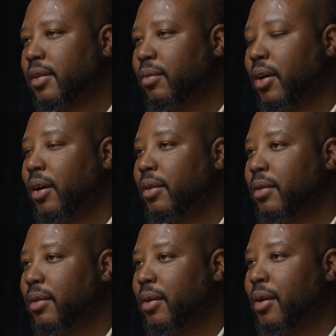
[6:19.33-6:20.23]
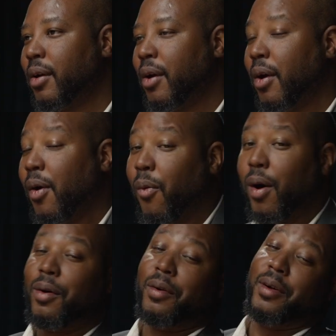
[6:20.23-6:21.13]
Wow.
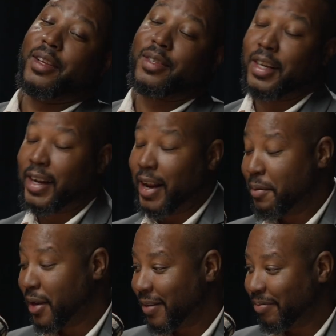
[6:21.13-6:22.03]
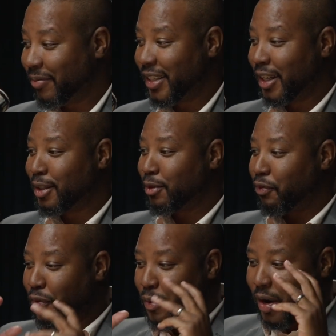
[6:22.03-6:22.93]
Well, Sihle, I mean, just
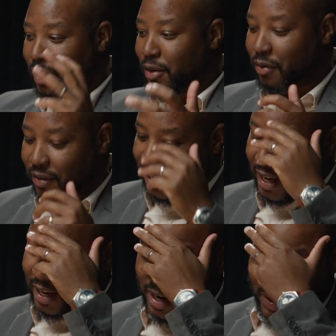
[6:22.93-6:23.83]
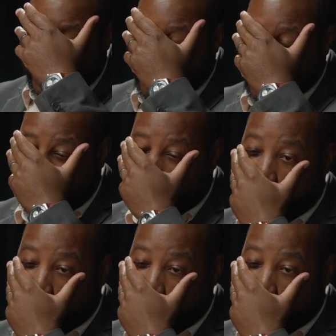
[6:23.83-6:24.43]
from what you've said, I already have